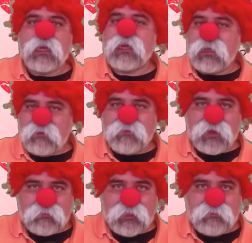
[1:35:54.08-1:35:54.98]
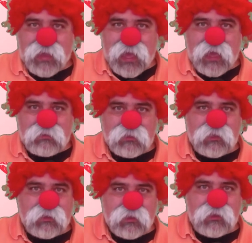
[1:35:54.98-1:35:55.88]
It would have been really bad.
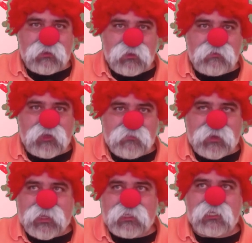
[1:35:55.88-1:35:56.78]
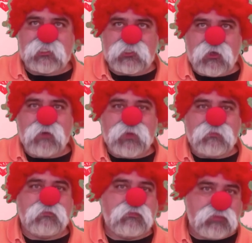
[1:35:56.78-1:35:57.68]
It would have been like the
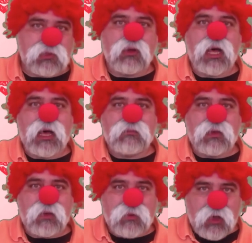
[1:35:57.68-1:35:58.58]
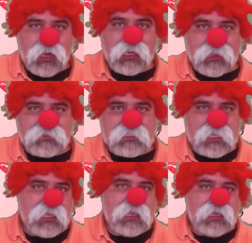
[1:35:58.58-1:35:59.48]
zombie blob
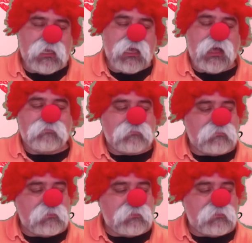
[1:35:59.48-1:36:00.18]
apocalypse. You